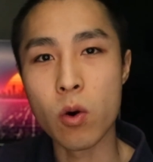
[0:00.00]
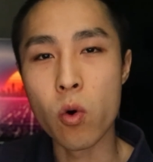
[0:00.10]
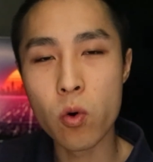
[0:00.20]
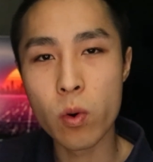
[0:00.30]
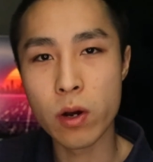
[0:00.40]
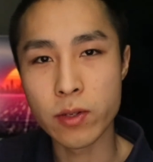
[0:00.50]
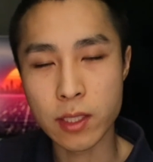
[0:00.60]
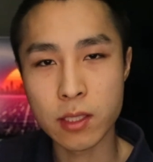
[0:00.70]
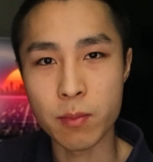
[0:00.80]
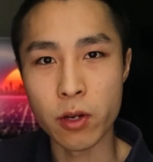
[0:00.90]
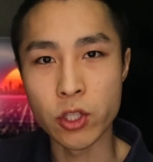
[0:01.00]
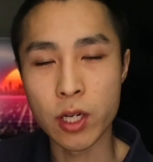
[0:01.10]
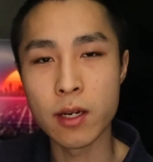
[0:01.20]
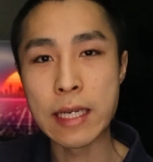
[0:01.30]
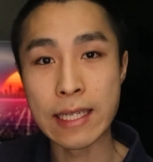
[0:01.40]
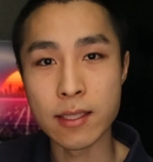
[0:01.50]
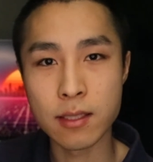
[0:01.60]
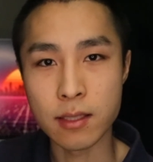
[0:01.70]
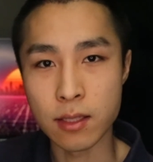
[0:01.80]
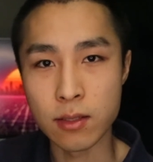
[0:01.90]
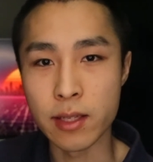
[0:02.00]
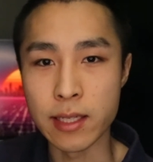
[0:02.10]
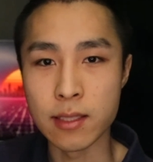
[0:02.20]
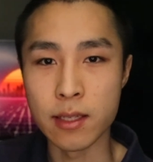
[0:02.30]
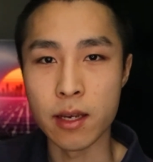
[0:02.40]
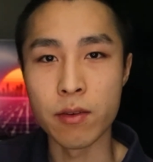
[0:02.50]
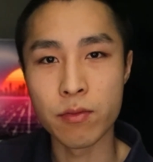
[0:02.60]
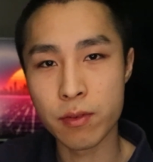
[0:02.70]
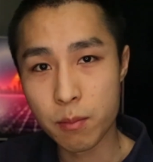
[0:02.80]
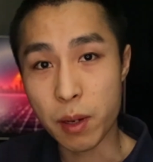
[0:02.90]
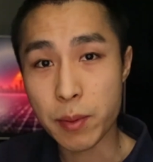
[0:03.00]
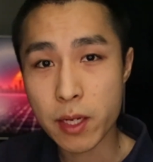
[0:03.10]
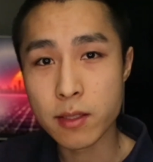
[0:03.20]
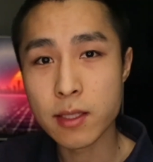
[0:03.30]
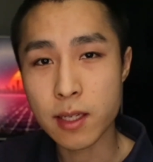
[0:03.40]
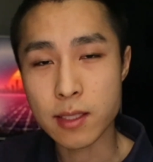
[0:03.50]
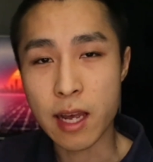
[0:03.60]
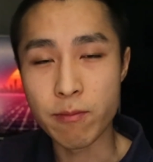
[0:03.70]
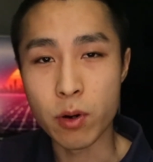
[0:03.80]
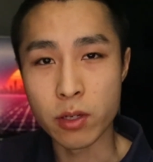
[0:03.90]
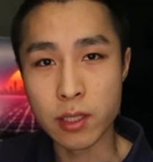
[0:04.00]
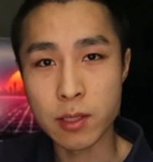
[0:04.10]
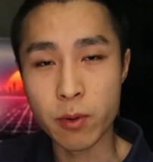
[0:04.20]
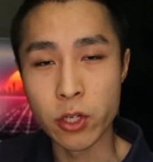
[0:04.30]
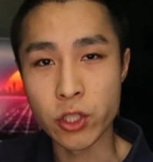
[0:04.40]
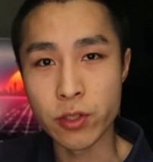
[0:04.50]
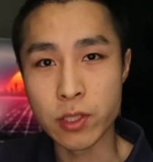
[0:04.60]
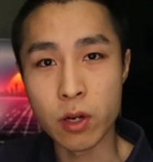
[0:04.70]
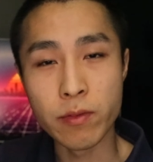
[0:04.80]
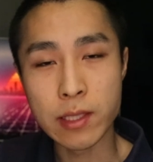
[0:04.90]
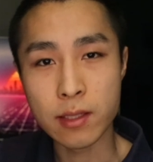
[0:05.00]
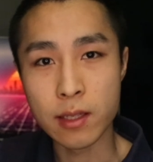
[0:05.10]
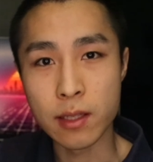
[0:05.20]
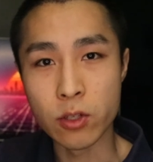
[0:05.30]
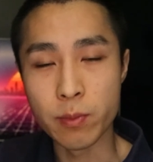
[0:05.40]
all-world exposure in a single ETF. But because it doesn't have bond exposure, it's obviously a little